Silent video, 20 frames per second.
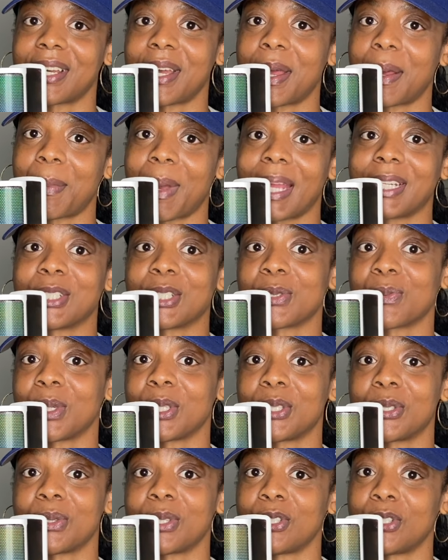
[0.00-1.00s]
Um, I just
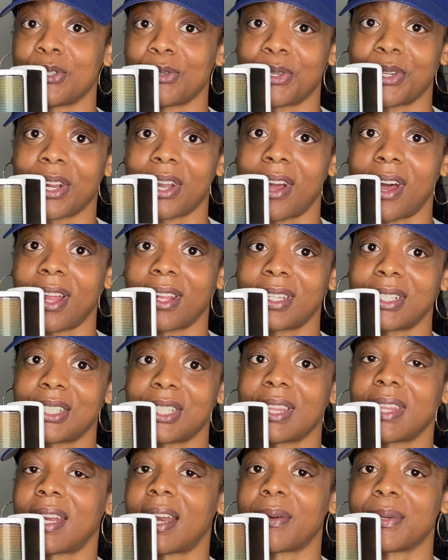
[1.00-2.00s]
went to a junior college
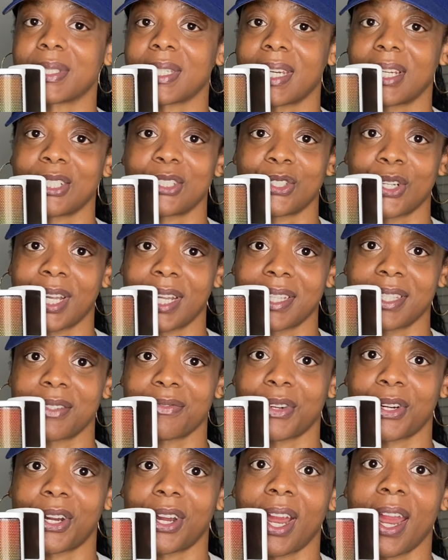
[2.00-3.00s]
and then I was going to
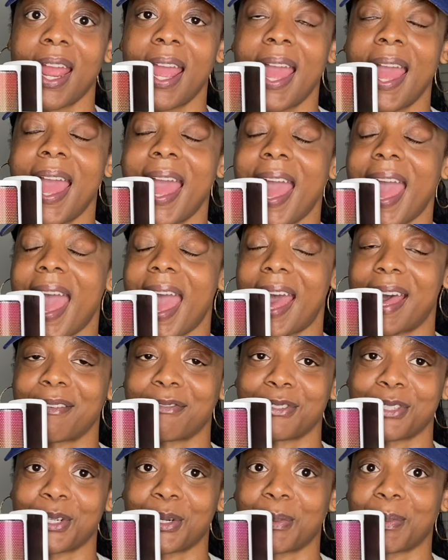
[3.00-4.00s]
transfer
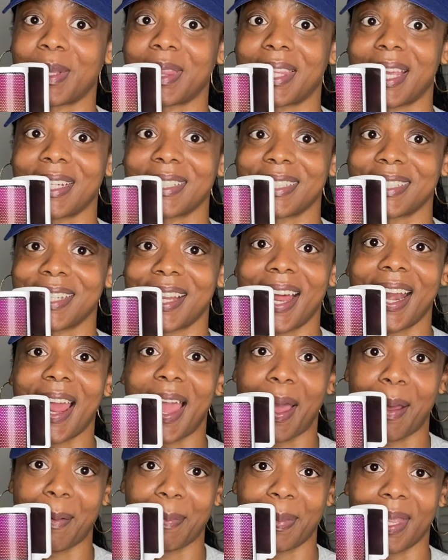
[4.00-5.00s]
after, but that did not
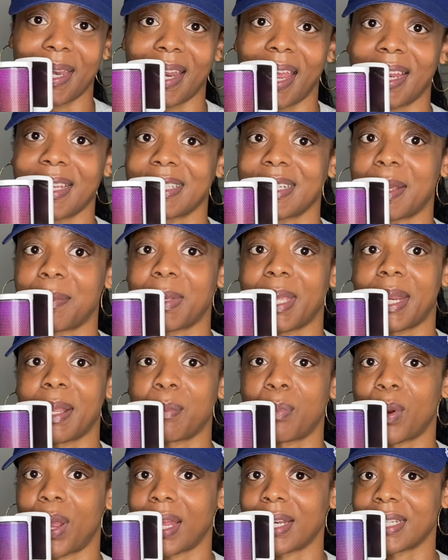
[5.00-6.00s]
happen. I ended up getting
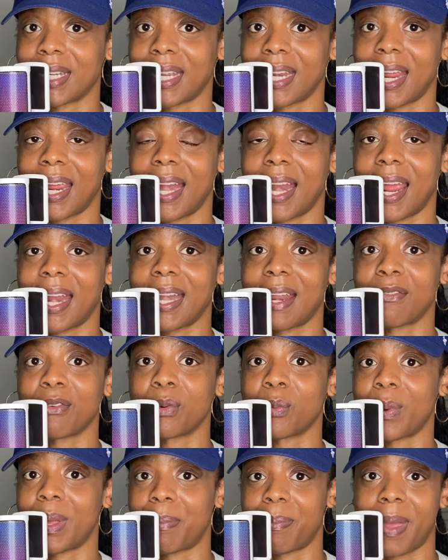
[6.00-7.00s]
pregnant and I never
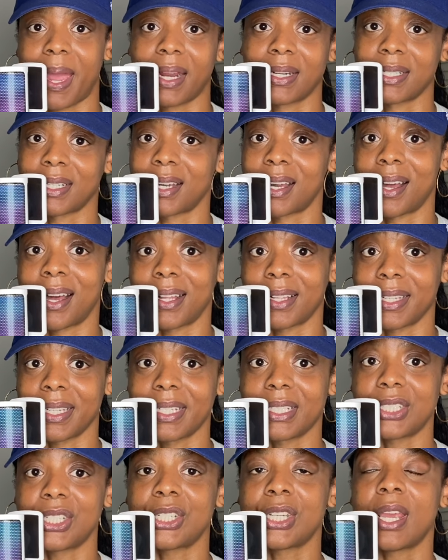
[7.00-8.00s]
went back to
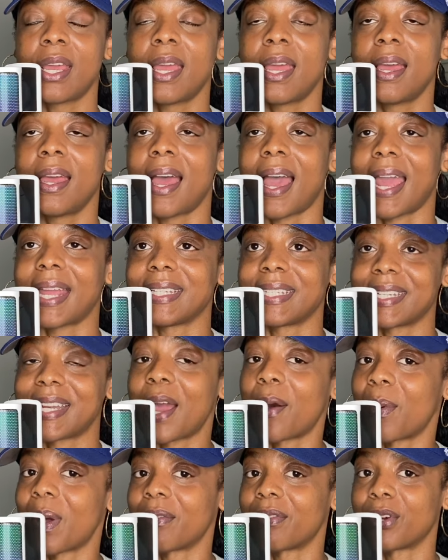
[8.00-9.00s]
college. I did,
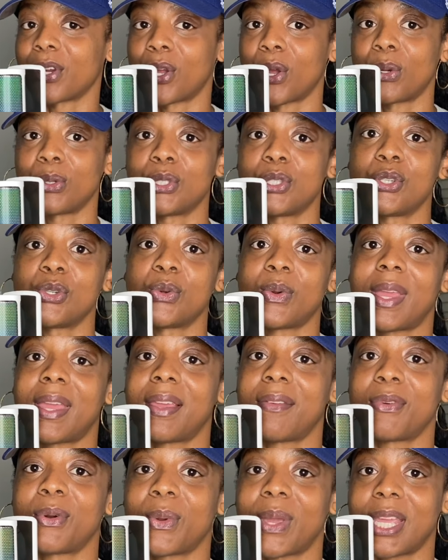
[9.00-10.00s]
however, go to
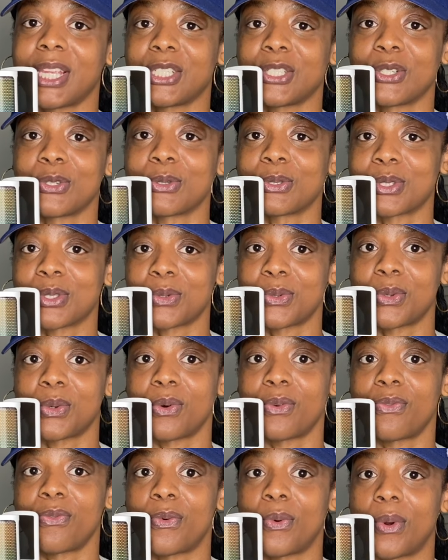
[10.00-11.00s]
a vocational
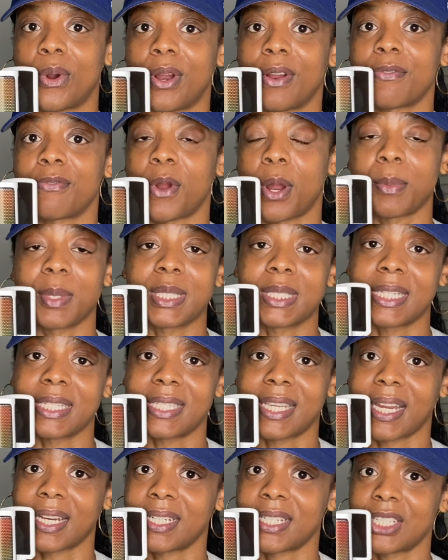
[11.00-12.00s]
school for pharmacy
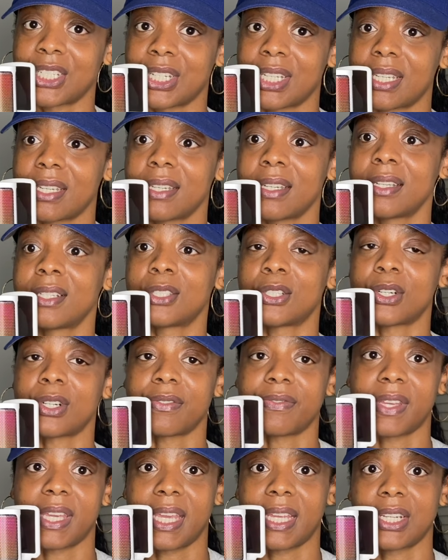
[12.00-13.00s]
technician
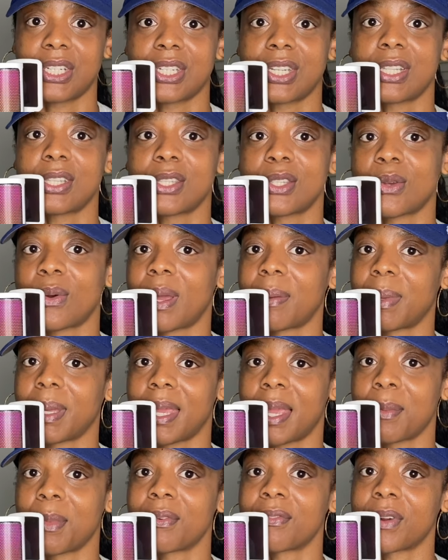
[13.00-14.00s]
certification, so I
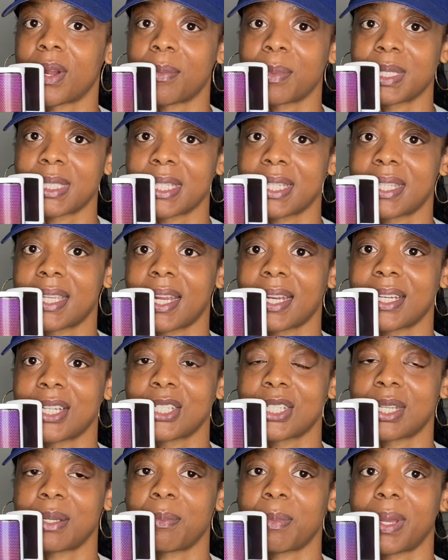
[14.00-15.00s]
became a pharmacy
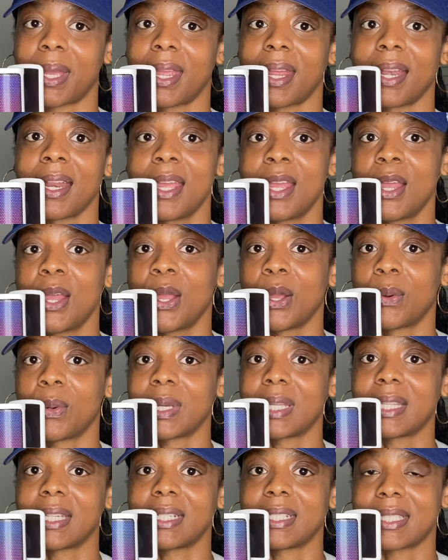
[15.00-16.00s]
technician, but
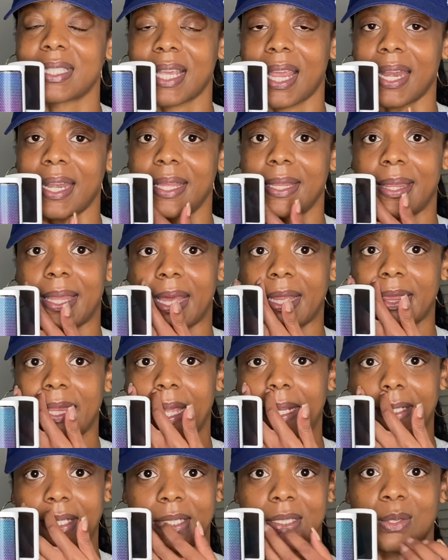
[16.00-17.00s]
quickly decided that
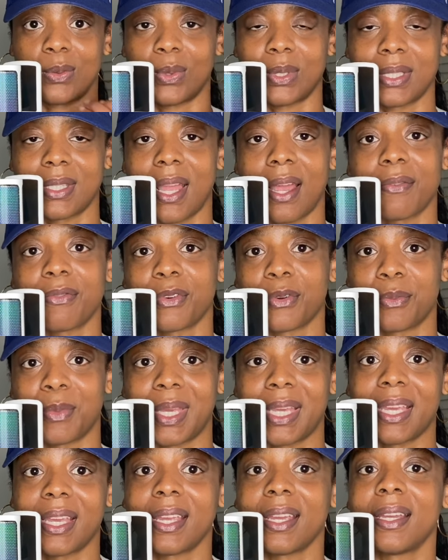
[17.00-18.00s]
that just was not for
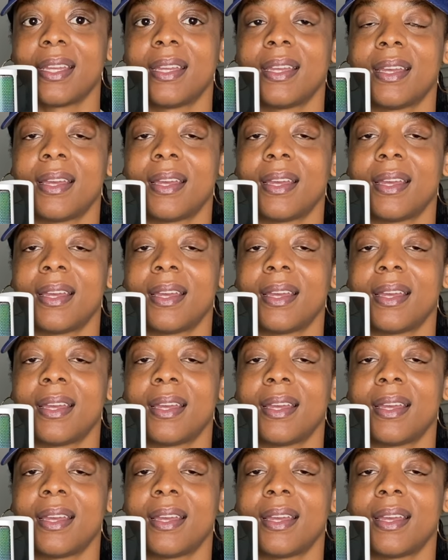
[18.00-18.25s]
me.